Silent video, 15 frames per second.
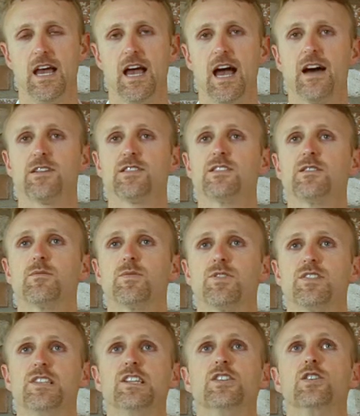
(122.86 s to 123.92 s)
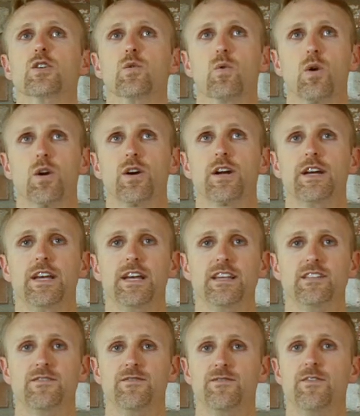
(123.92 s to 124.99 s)
How does the procedure work?
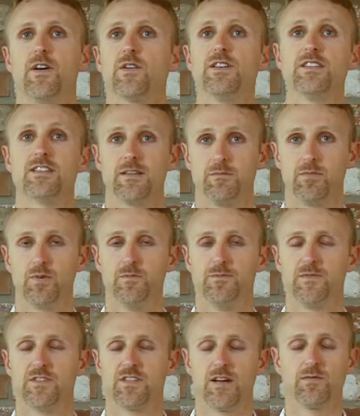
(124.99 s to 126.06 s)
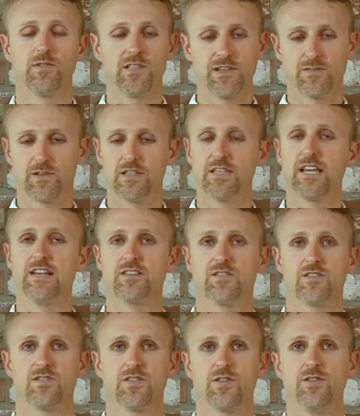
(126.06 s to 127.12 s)
It's very simple. Several different
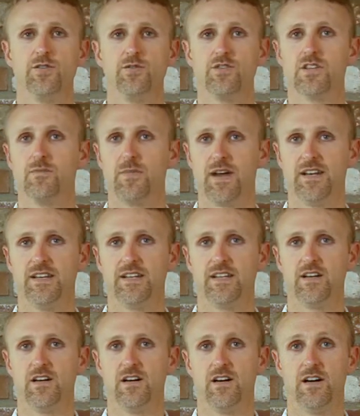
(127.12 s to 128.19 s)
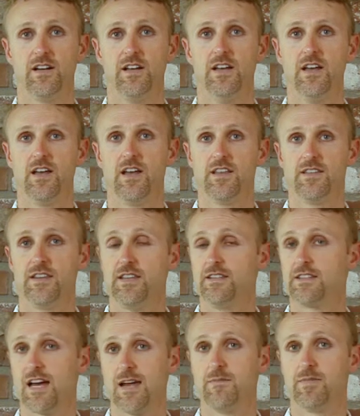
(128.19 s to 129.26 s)
lasers are used depending on the
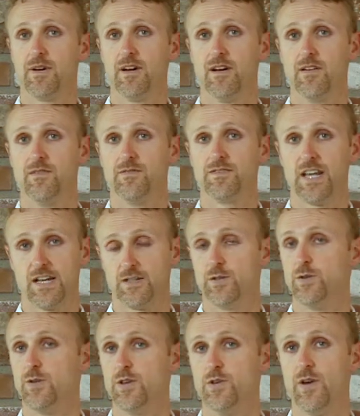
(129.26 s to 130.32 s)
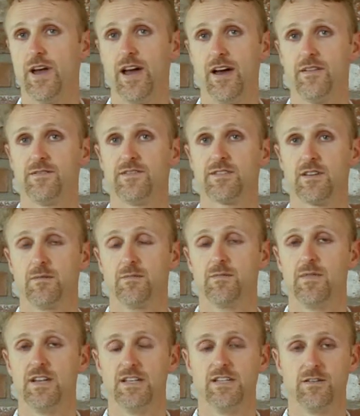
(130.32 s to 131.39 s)
type of tattoo that you have. Some
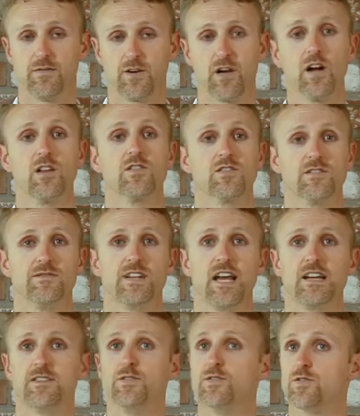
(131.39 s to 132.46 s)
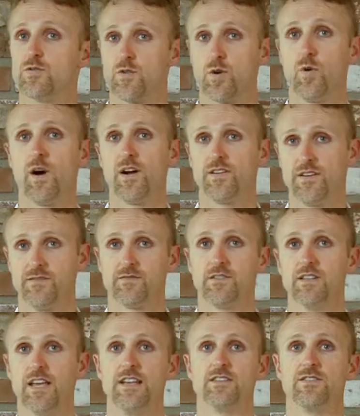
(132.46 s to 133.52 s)
different colors of tattoos require
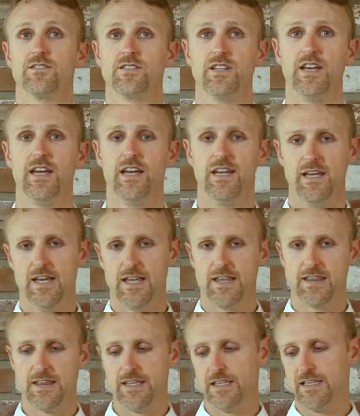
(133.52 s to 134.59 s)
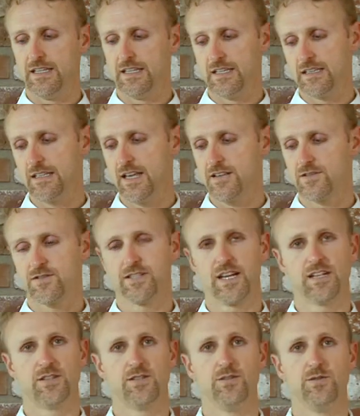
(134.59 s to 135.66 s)
different lasers. The laser
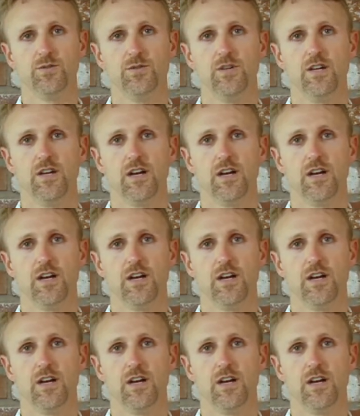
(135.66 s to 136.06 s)
tattoo